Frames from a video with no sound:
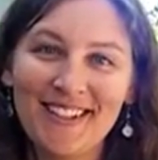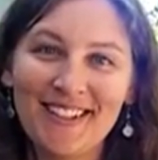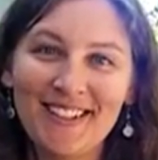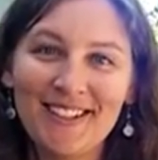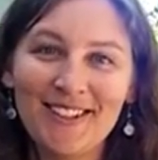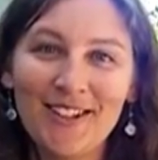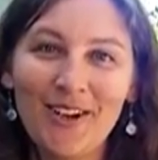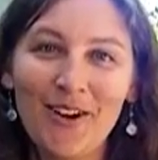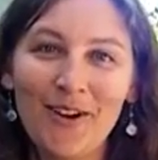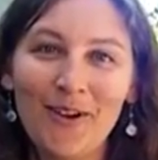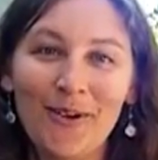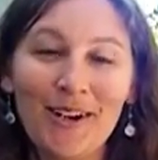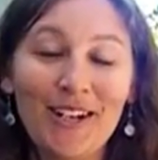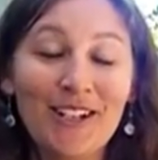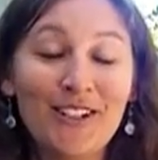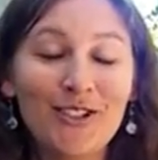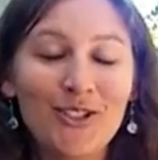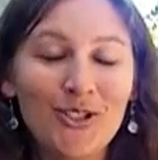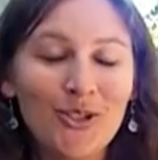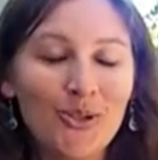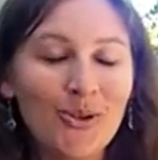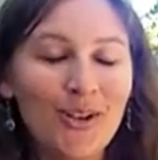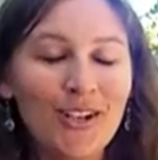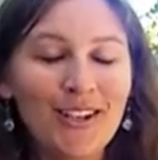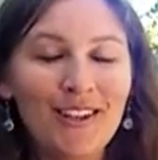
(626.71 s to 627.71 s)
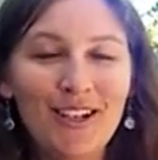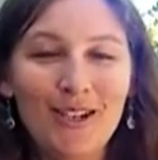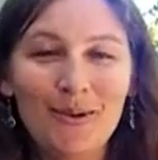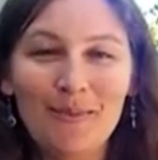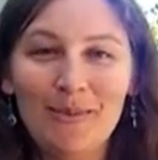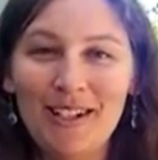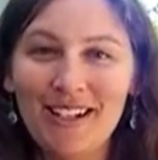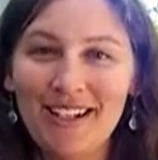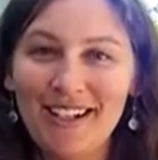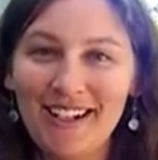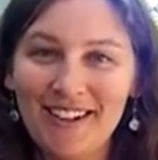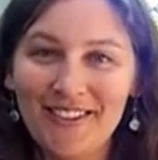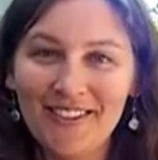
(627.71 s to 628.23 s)
So enjoy the
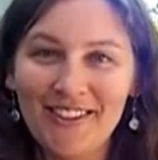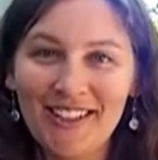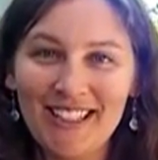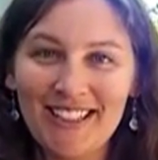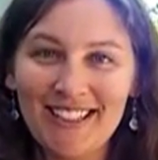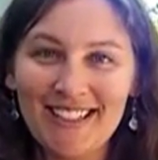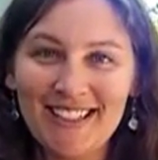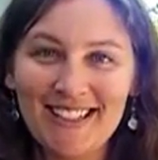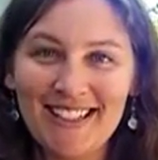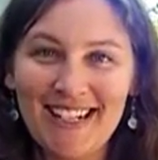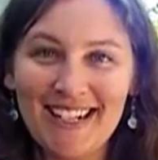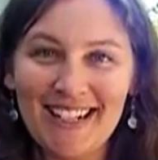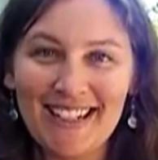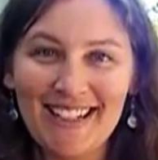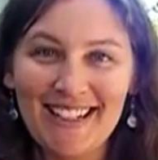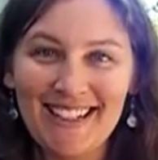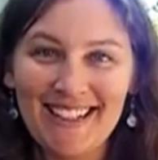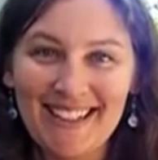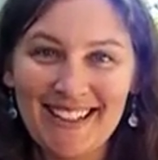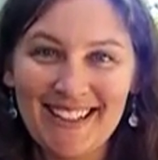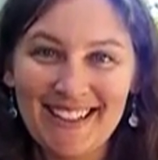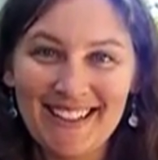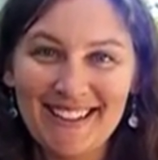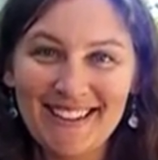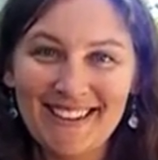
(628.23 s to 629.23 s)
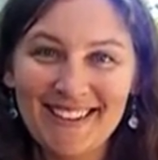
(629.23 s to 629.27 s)
immediate release technique.